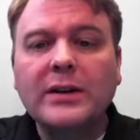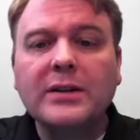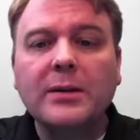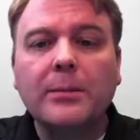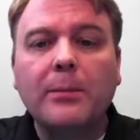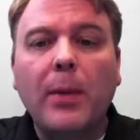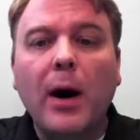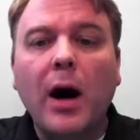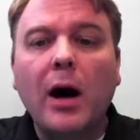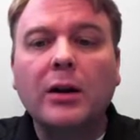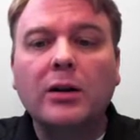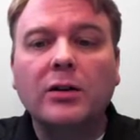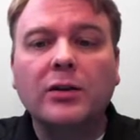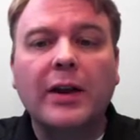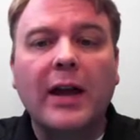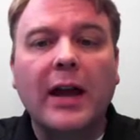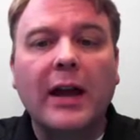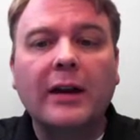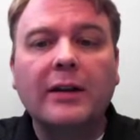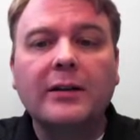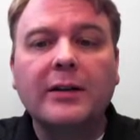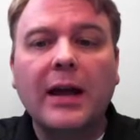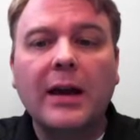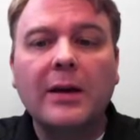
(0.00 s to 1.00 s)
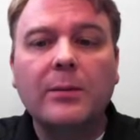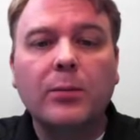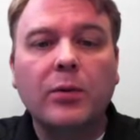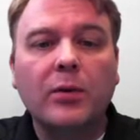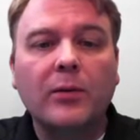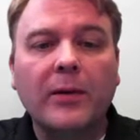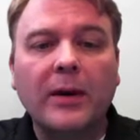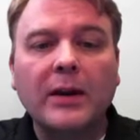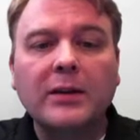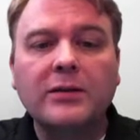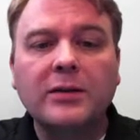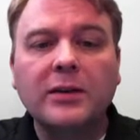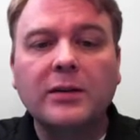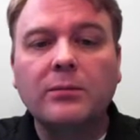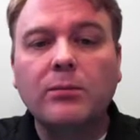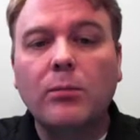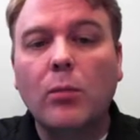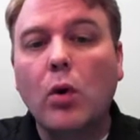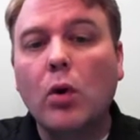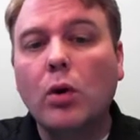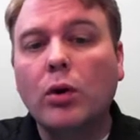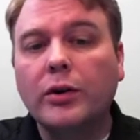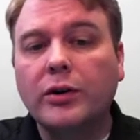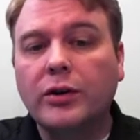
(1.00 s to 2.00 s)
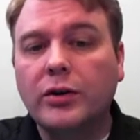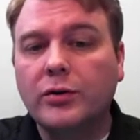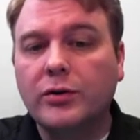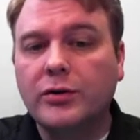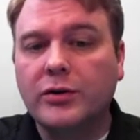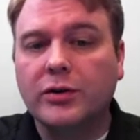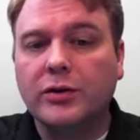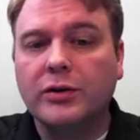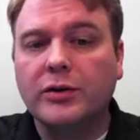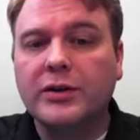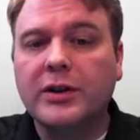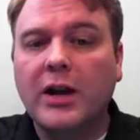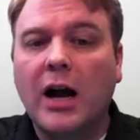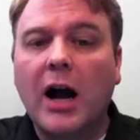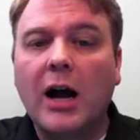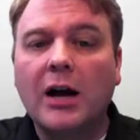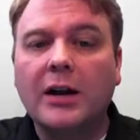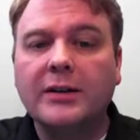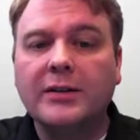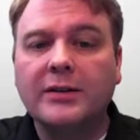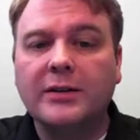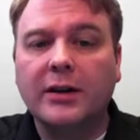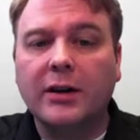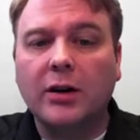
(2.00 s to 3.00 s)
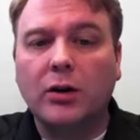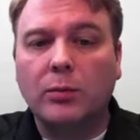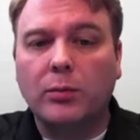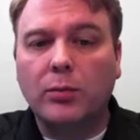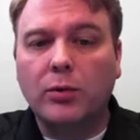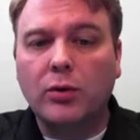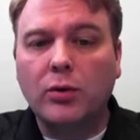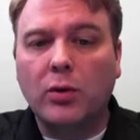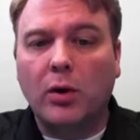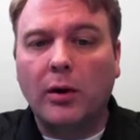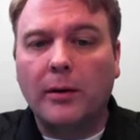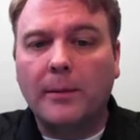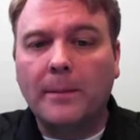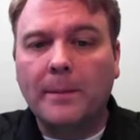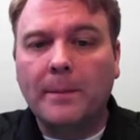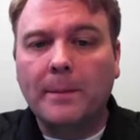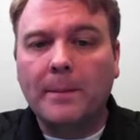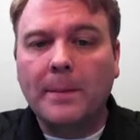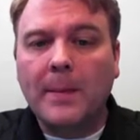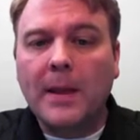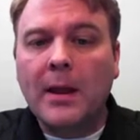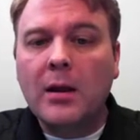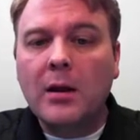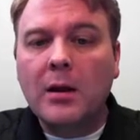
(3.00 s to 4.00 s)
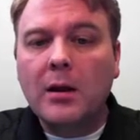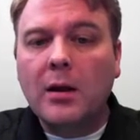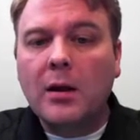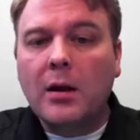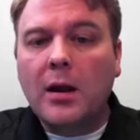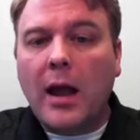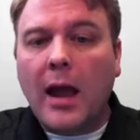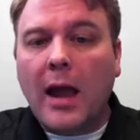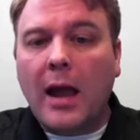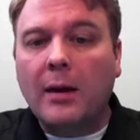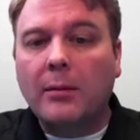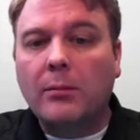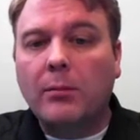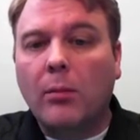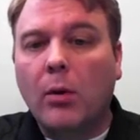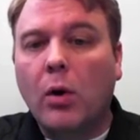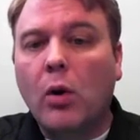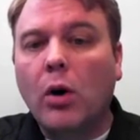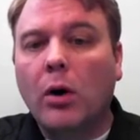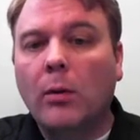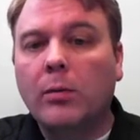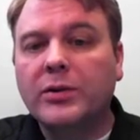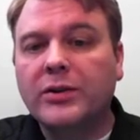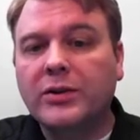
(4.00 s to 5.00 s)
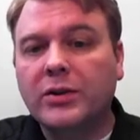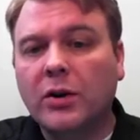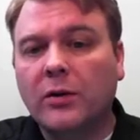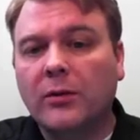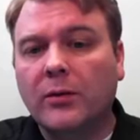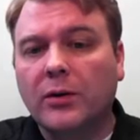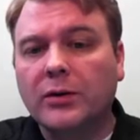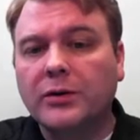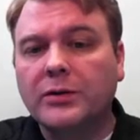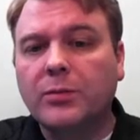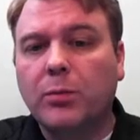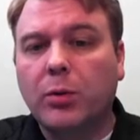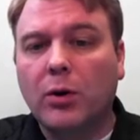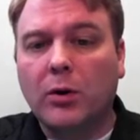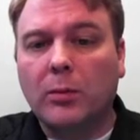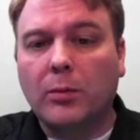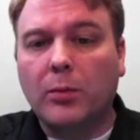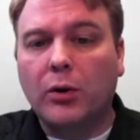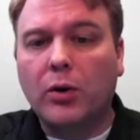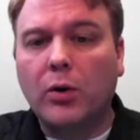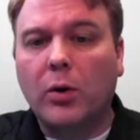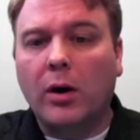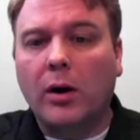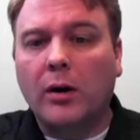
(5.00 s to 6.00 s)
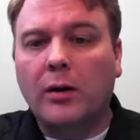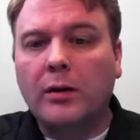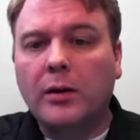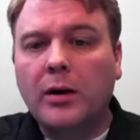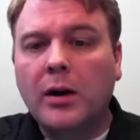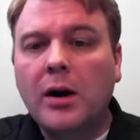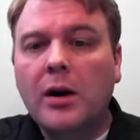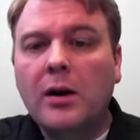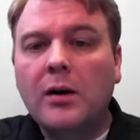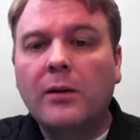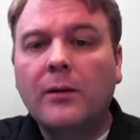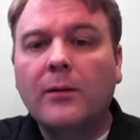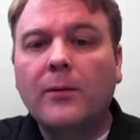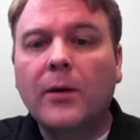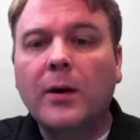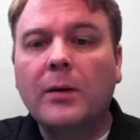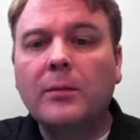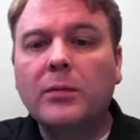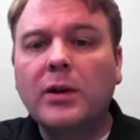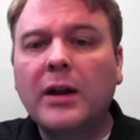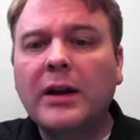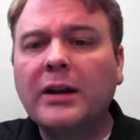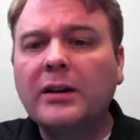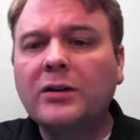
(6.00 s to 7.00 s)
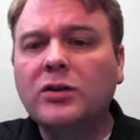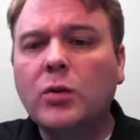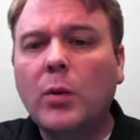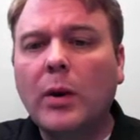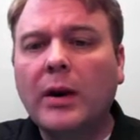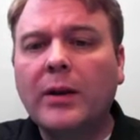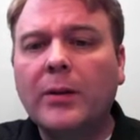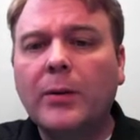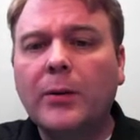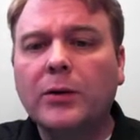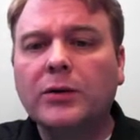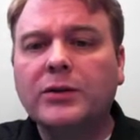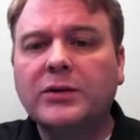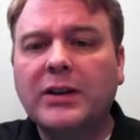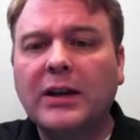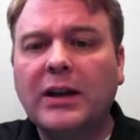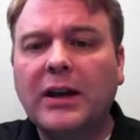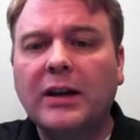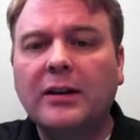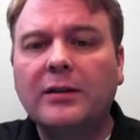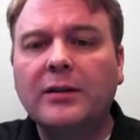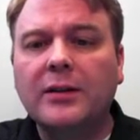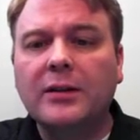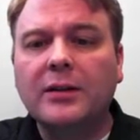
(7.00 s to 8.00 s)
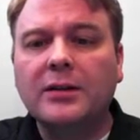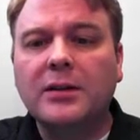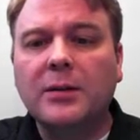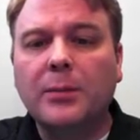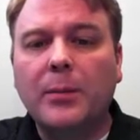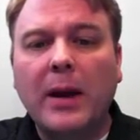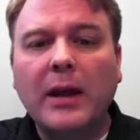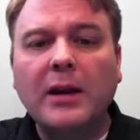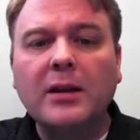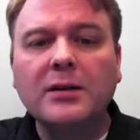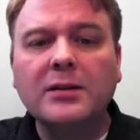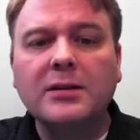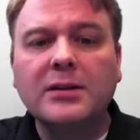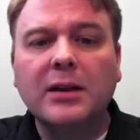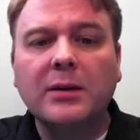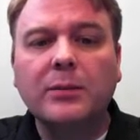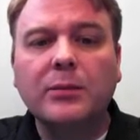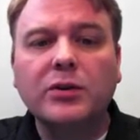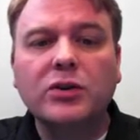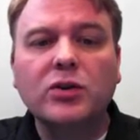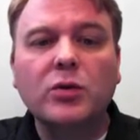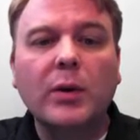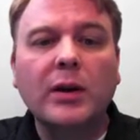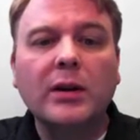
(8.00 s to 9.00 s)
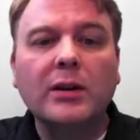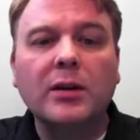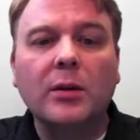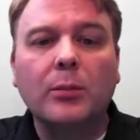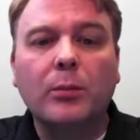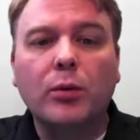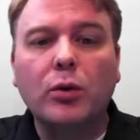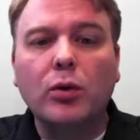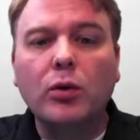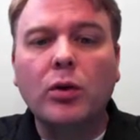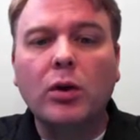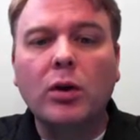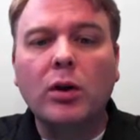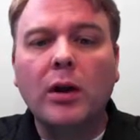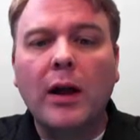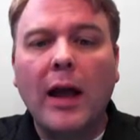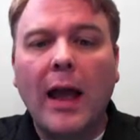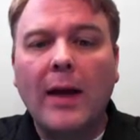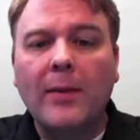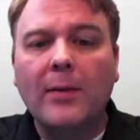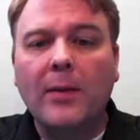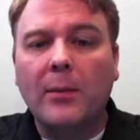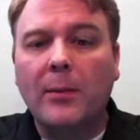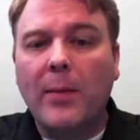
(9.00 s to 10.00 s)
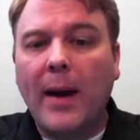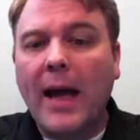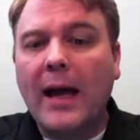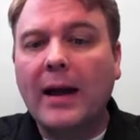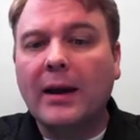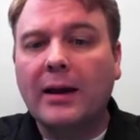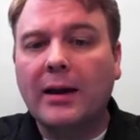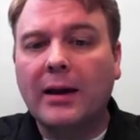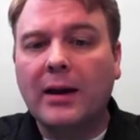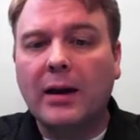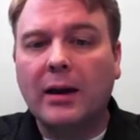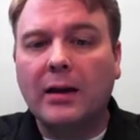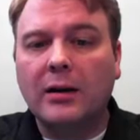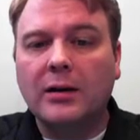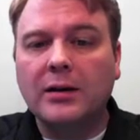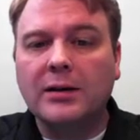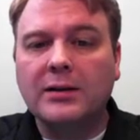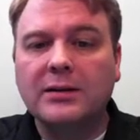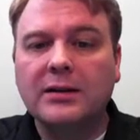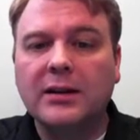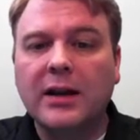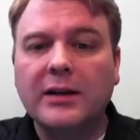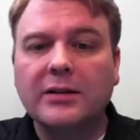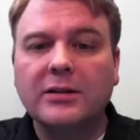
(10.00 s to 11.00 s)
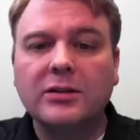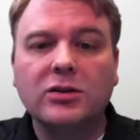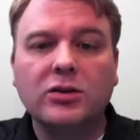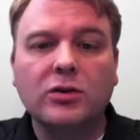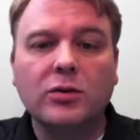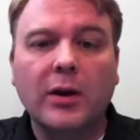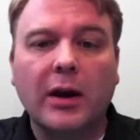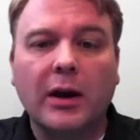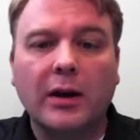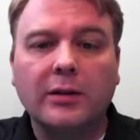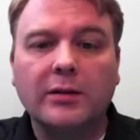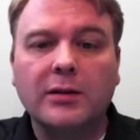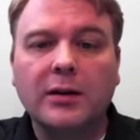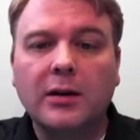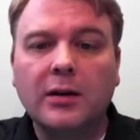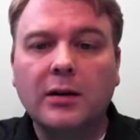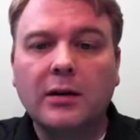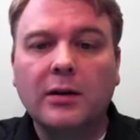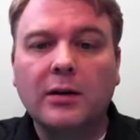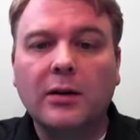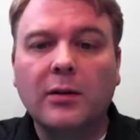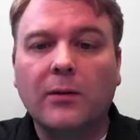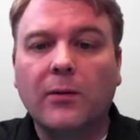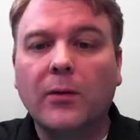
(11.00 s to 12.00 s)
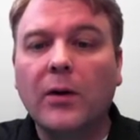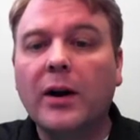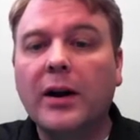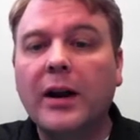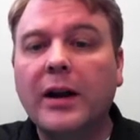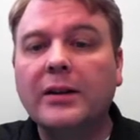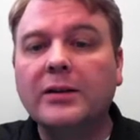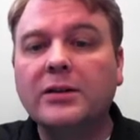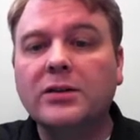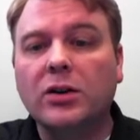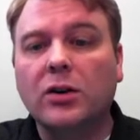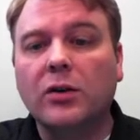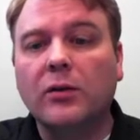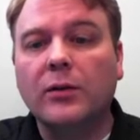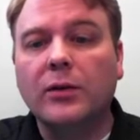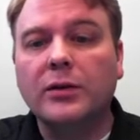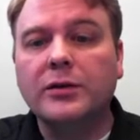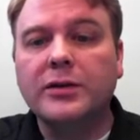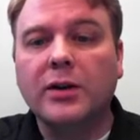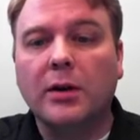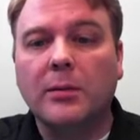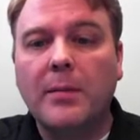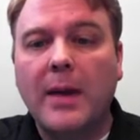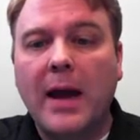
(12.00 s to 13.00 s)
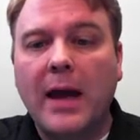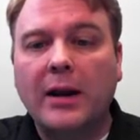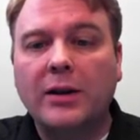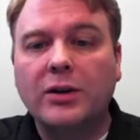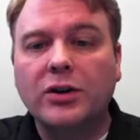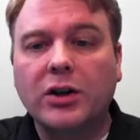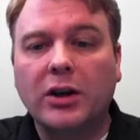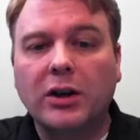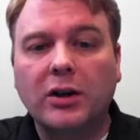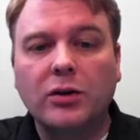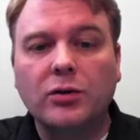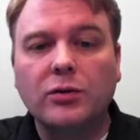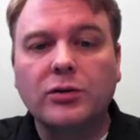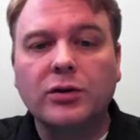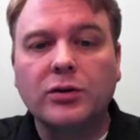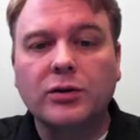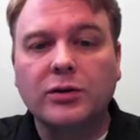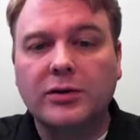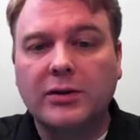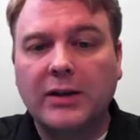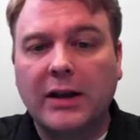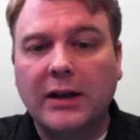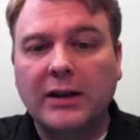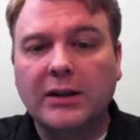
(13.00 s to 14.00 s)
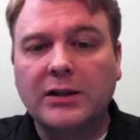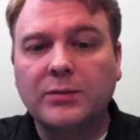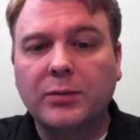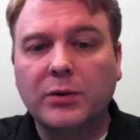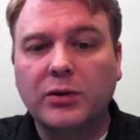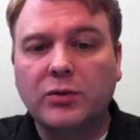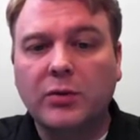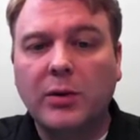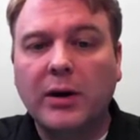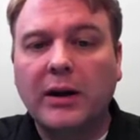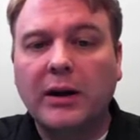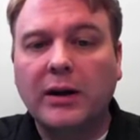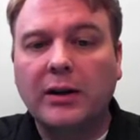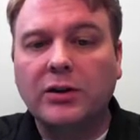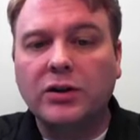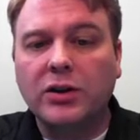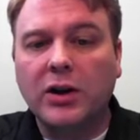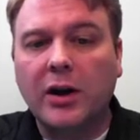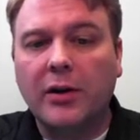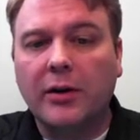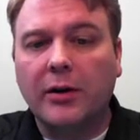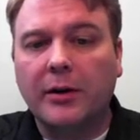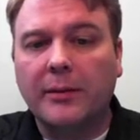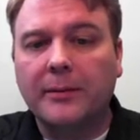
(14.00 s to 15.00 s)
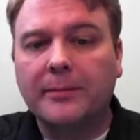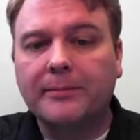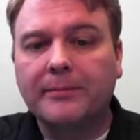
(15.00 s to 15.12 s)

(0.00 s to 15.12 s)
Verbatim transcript: a bottleneck that prevented more users on a single pool, and more servers per pool. From Lync 2013, the dependency between the pool and the backend is less strict. The front-end servers are managing user states between each other.